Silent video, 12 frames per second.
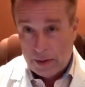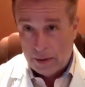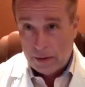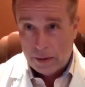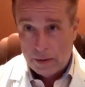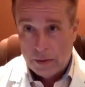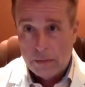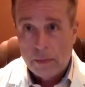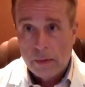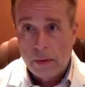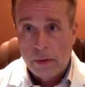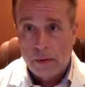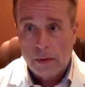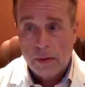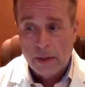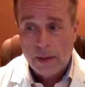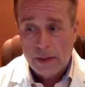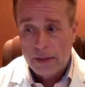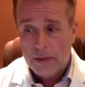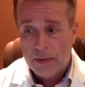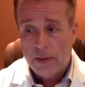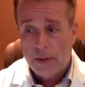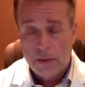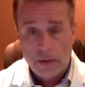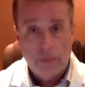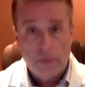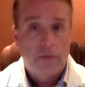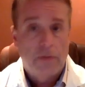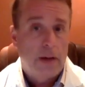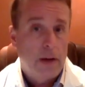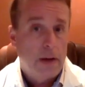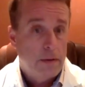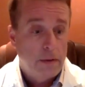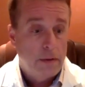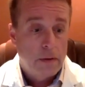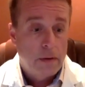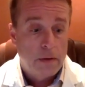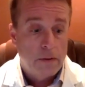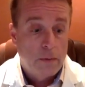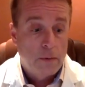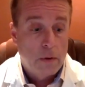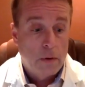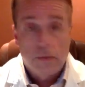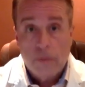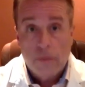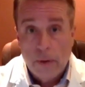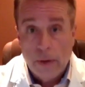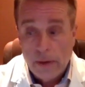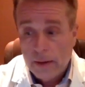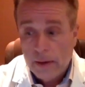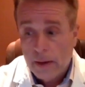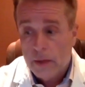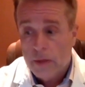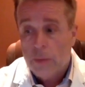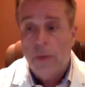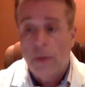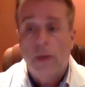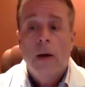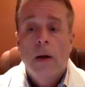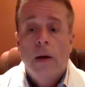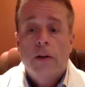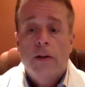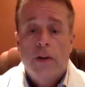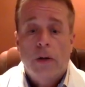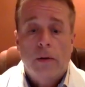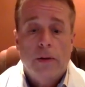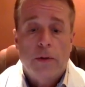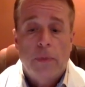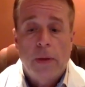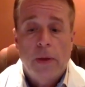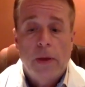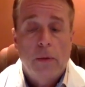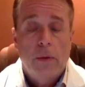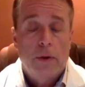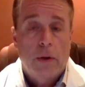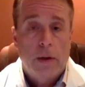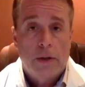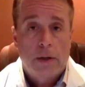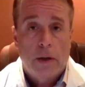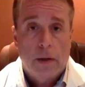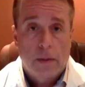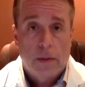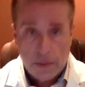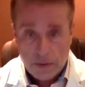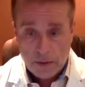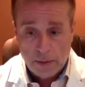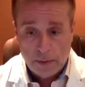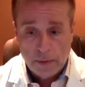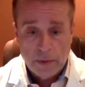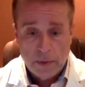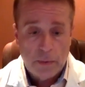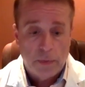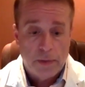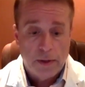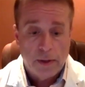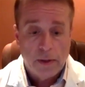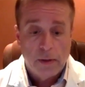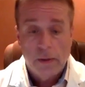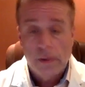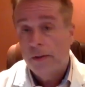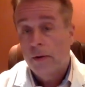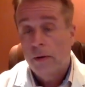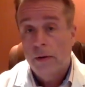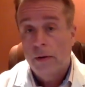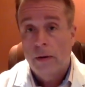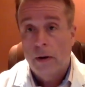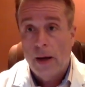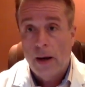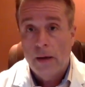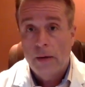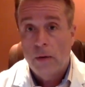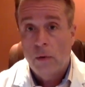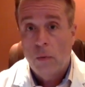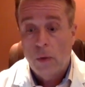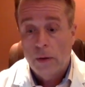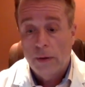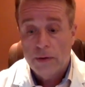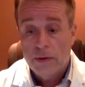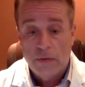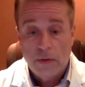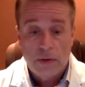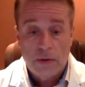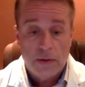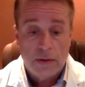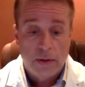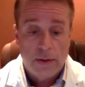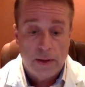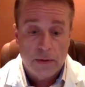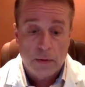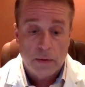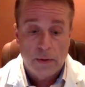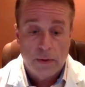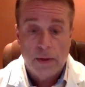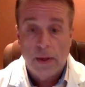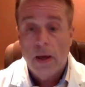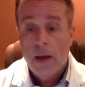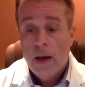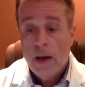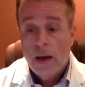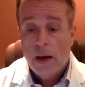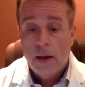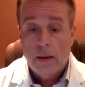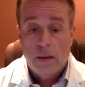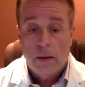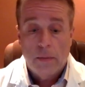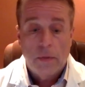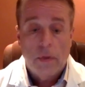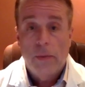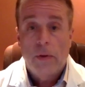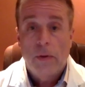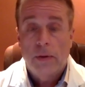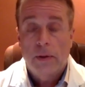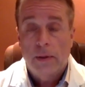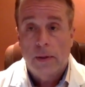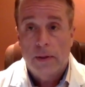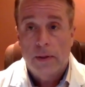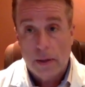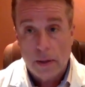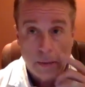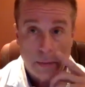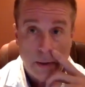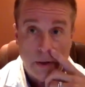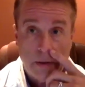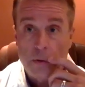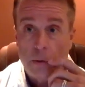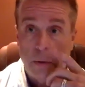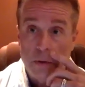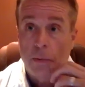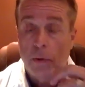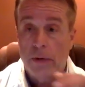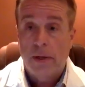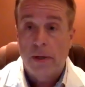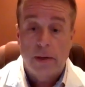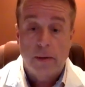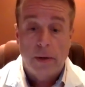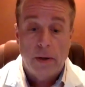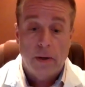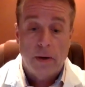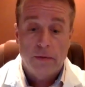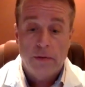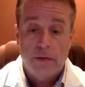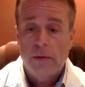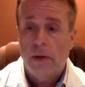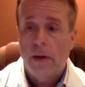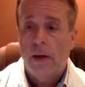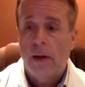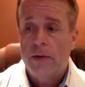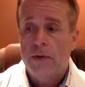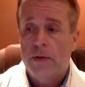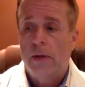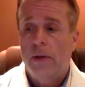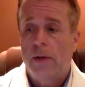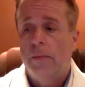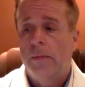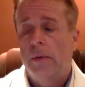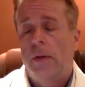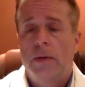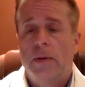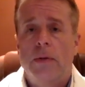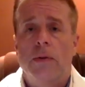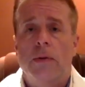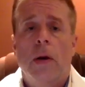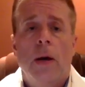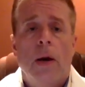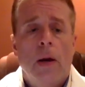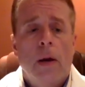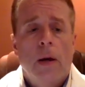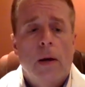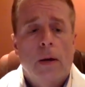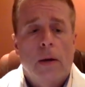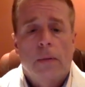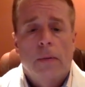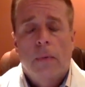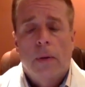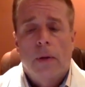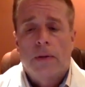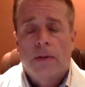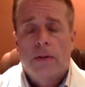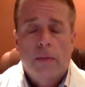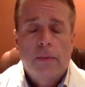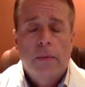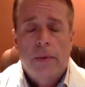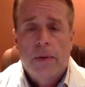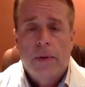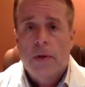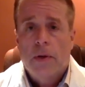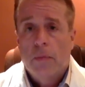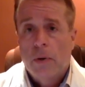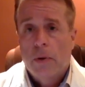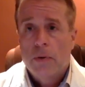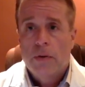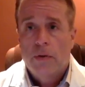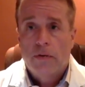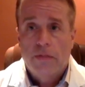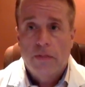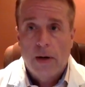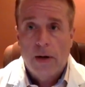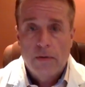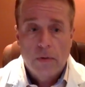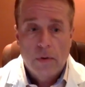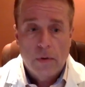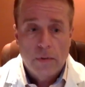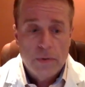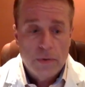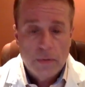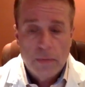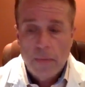to, condense it and simplify it for anything else. But generally speaking, we try to talk about supplements, particularly during their annual wellness visit and that sort of thing. And the primary thing that I talk about is Protandim NRF2. And I just tell them, look, this is a supplement that's composed of 5 herbs